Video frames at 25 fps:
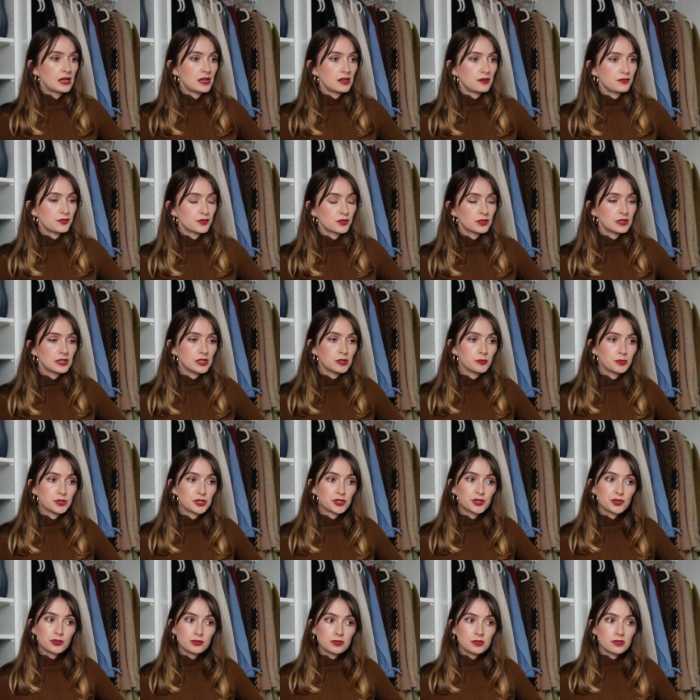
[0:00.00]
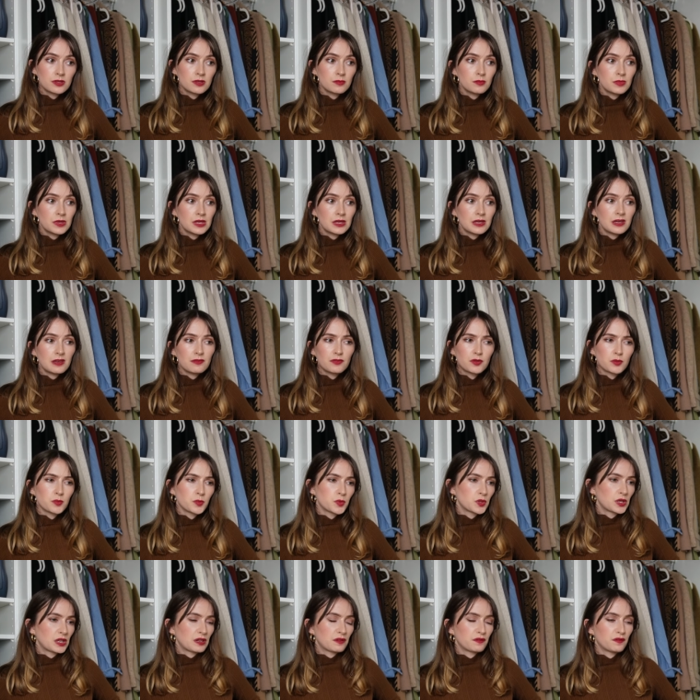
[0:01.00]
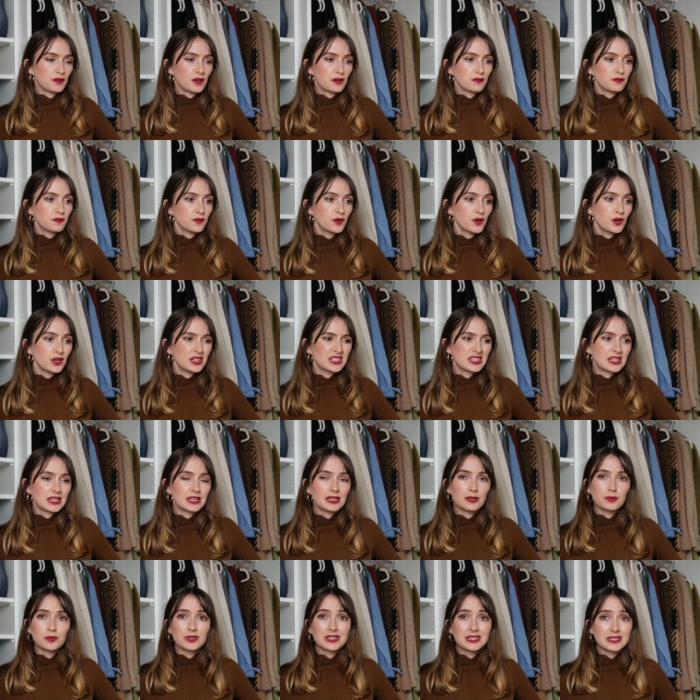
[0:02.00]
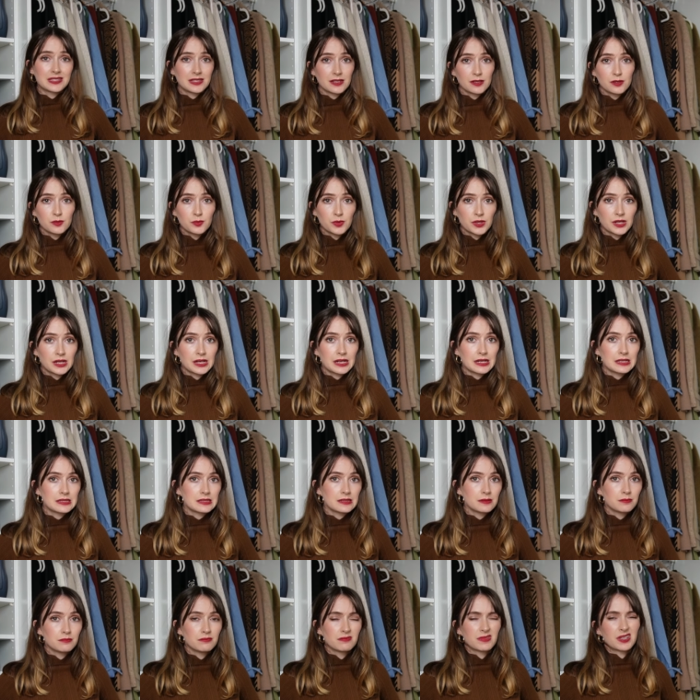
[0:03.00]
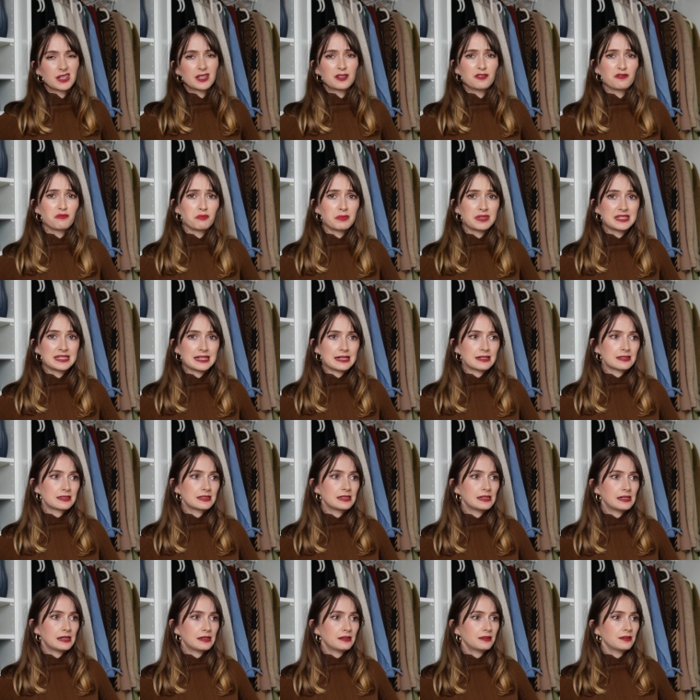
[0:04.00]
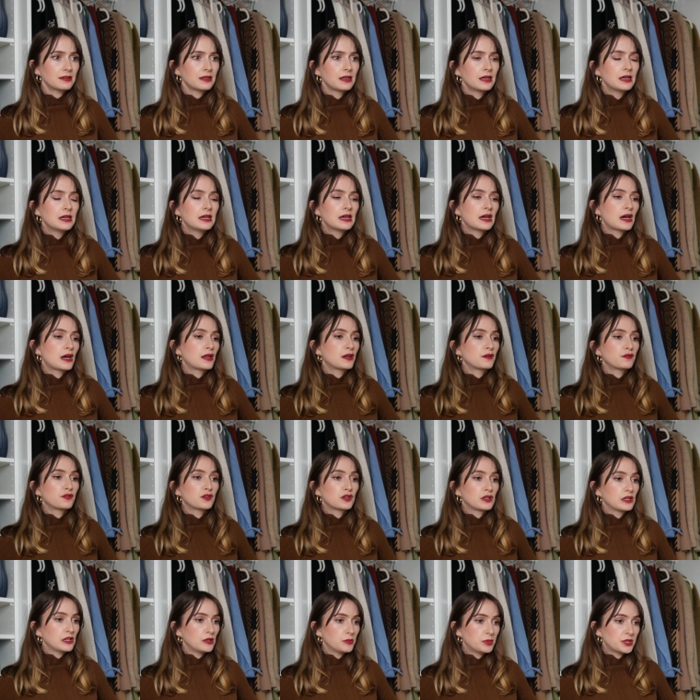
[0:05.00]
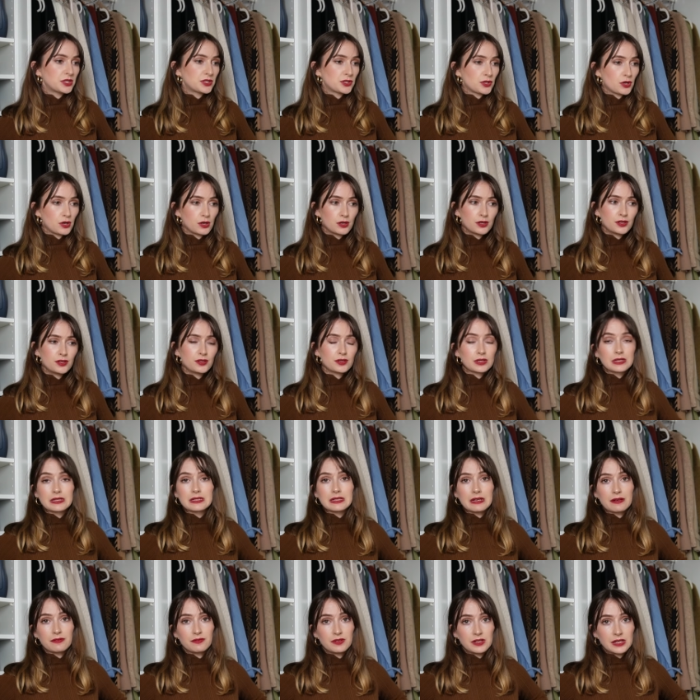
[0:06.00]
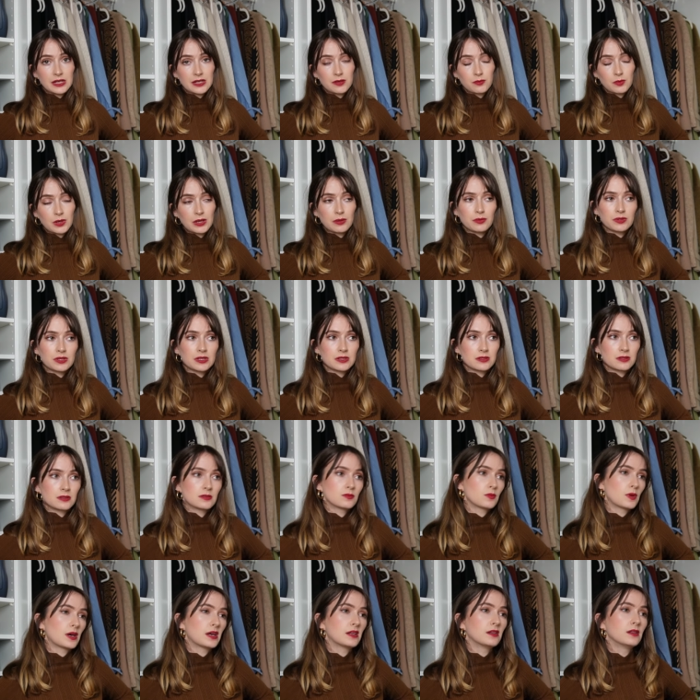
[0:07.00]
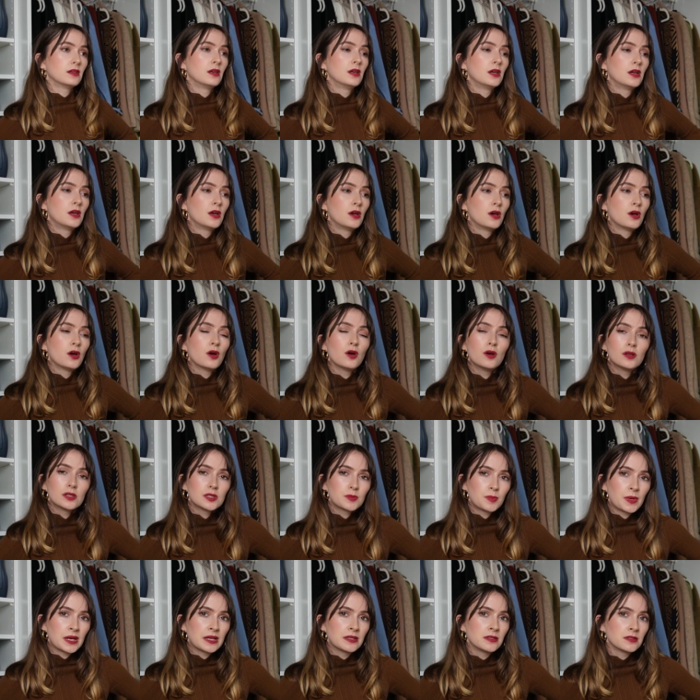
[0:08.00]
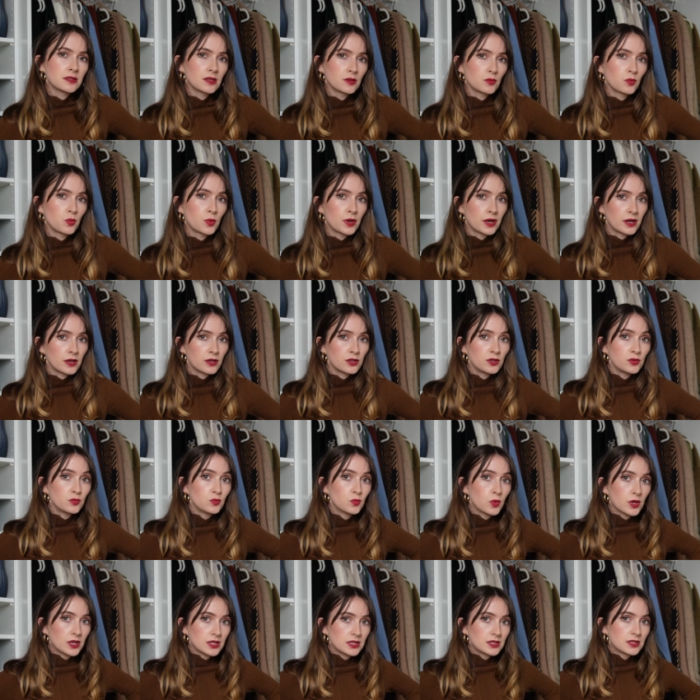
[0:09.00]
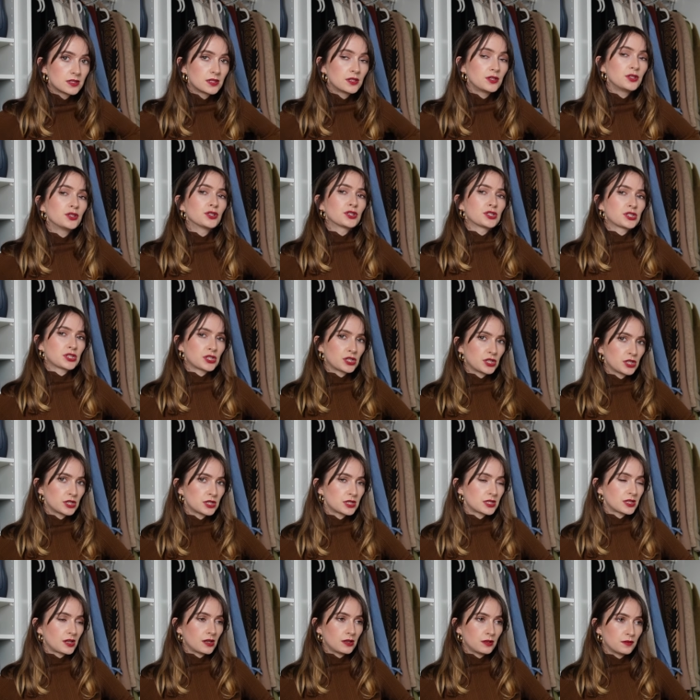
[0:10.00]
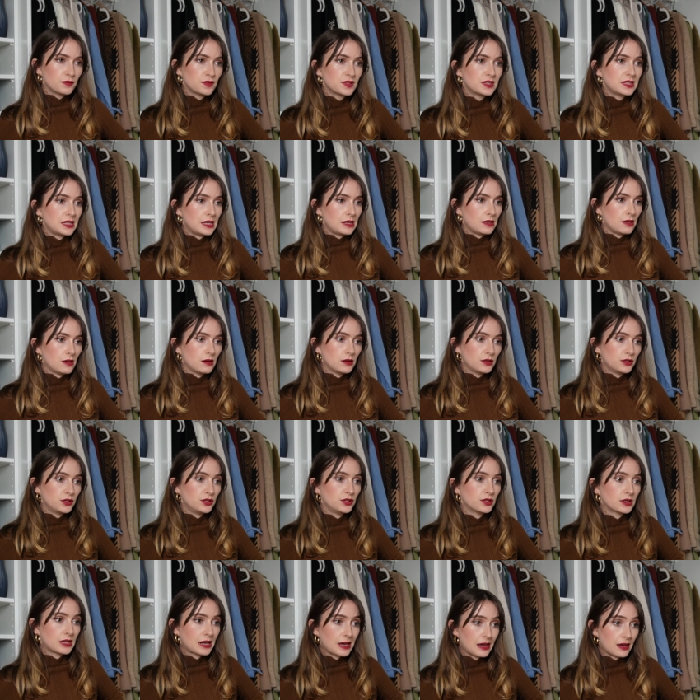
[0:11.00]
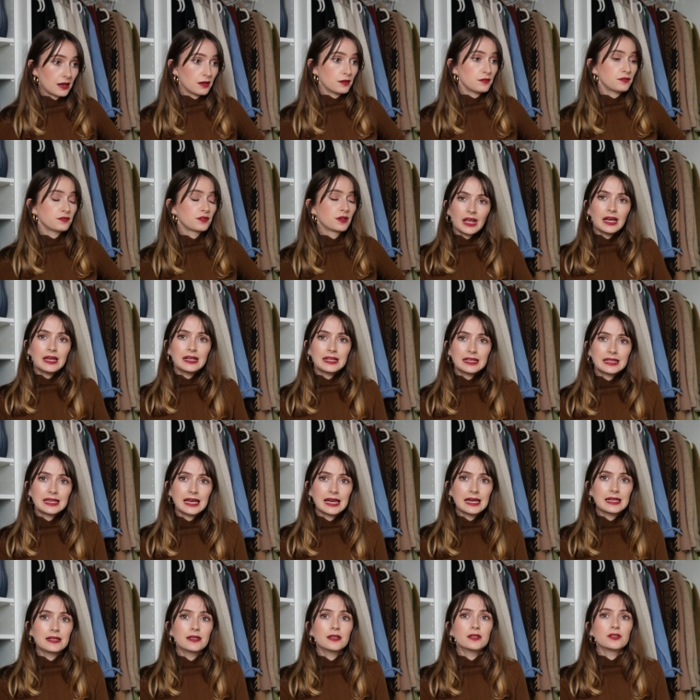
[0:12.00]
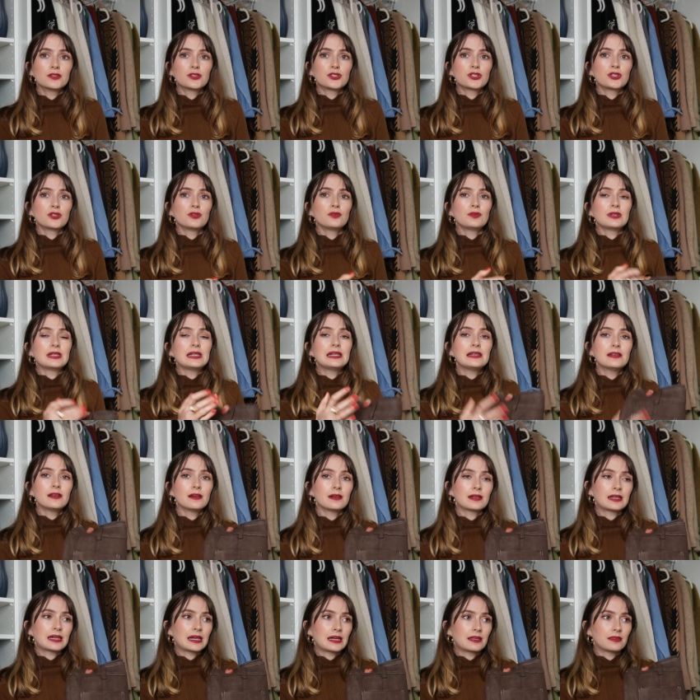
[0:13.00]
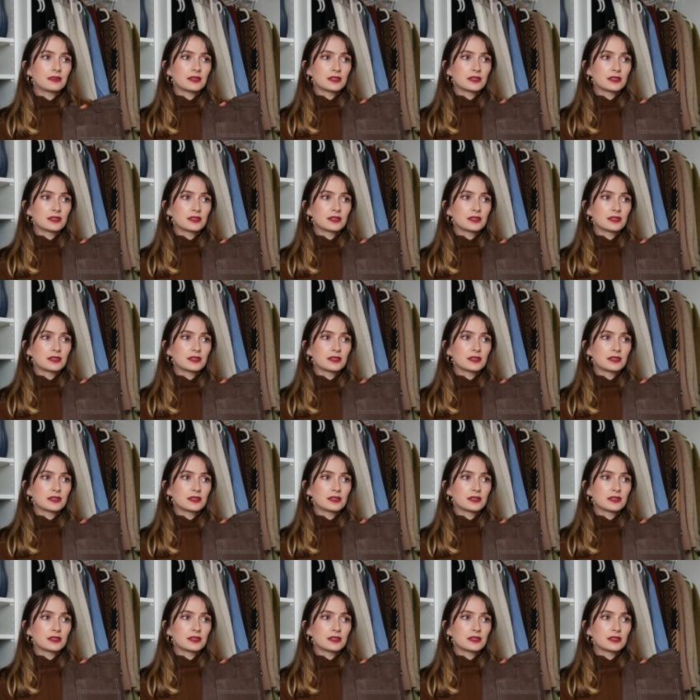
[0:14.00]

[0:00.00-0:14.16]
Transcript: if you're a little bit shorter than me, if you're more like 5 foot, I think it would still work as a kind of mid-axi length. And if you're a little bit taller, you could definitely get away with this as well. All depends on where you want your skirt to kind of sit on your calf. And again, to elongate